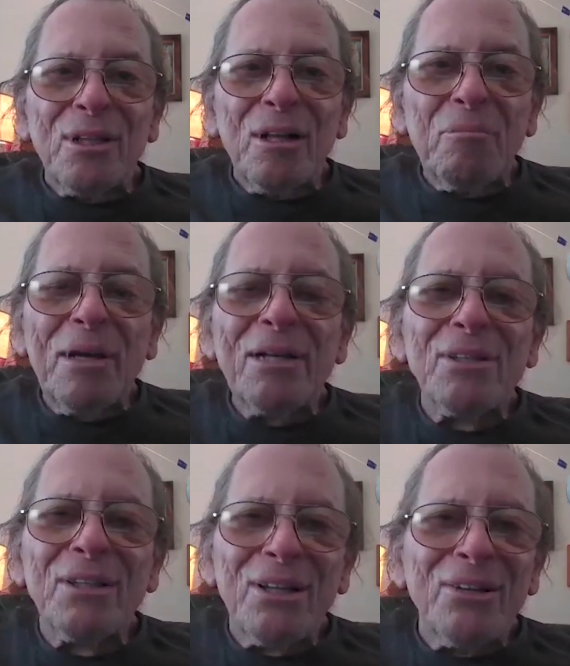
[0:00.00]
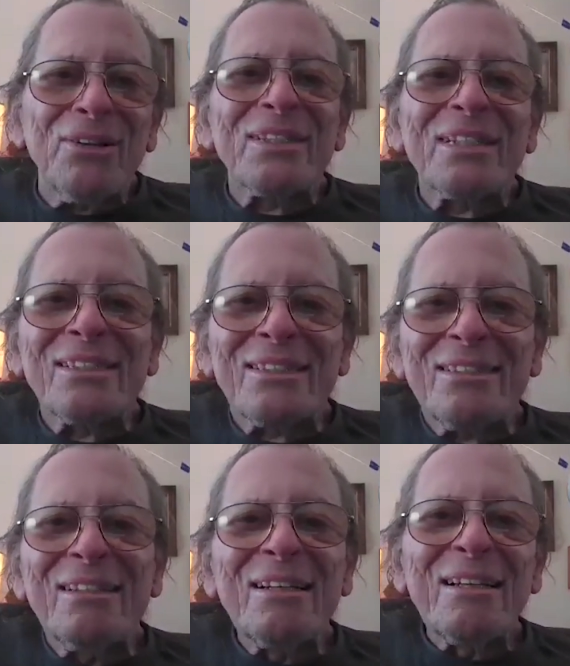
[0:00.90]
I'll pass that along as
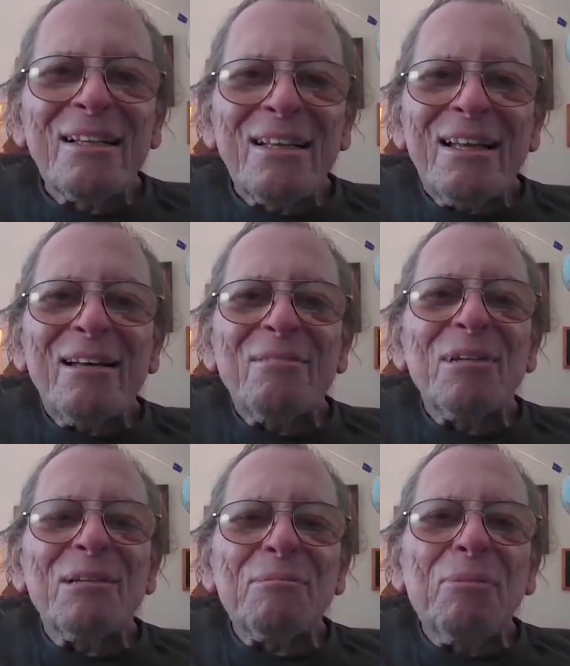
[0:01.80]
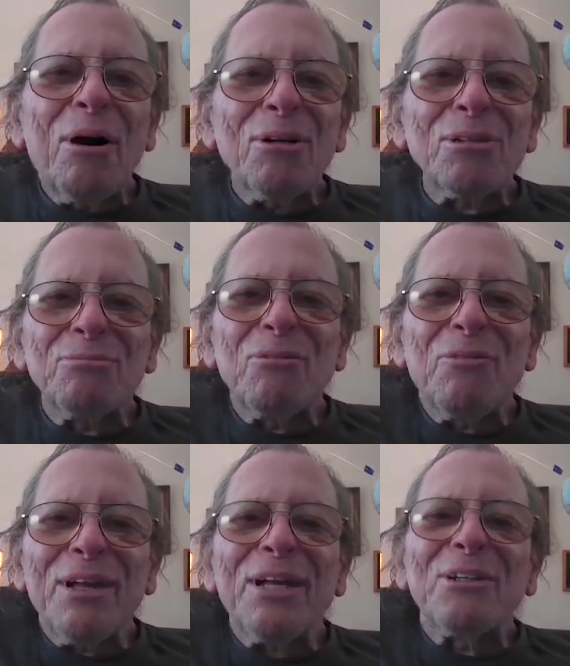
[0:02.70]
a maybe possible
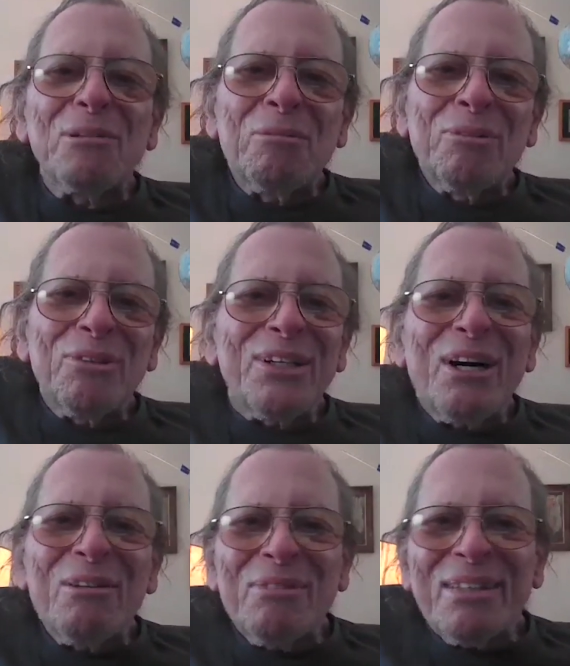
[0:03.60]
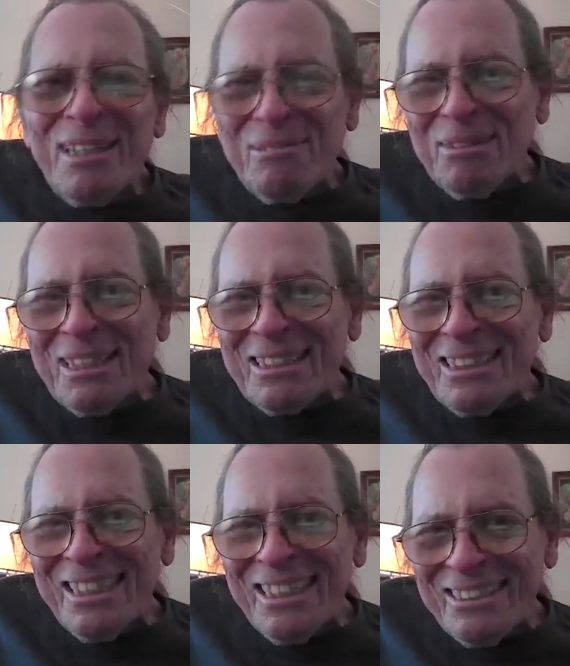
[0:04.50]
valuable comment I make
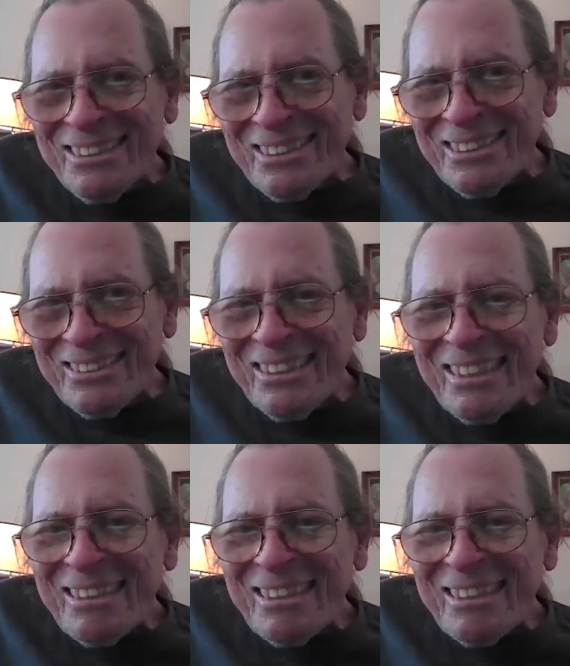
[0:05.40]
today to you.